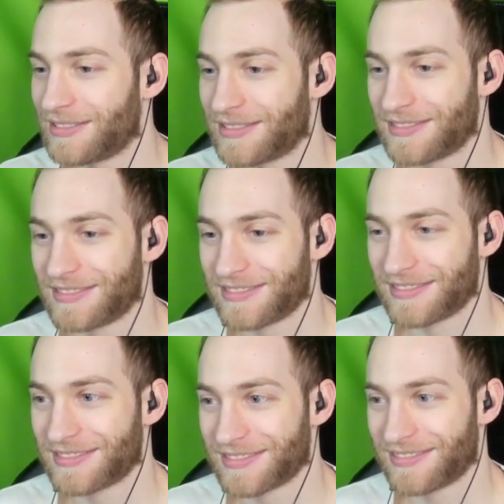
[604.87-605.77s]

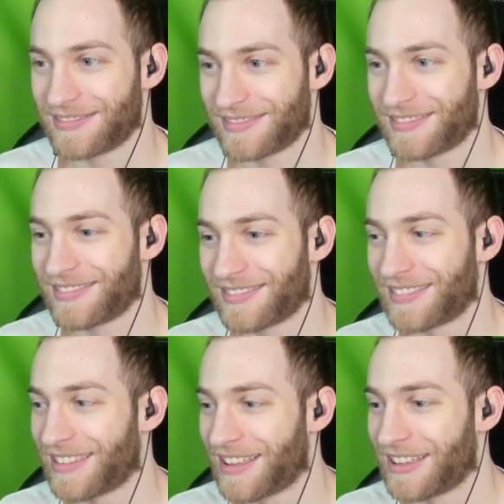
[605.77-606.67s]

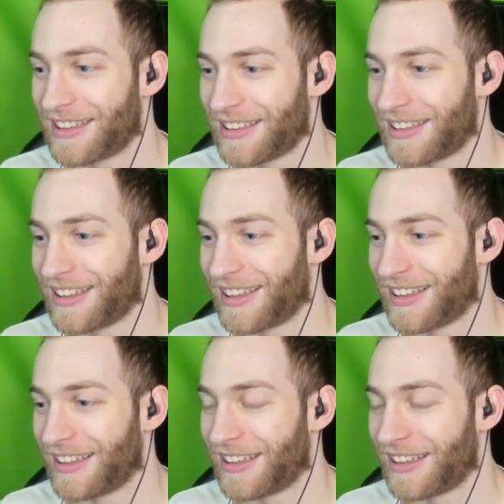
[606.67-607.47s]
Nobody speaks.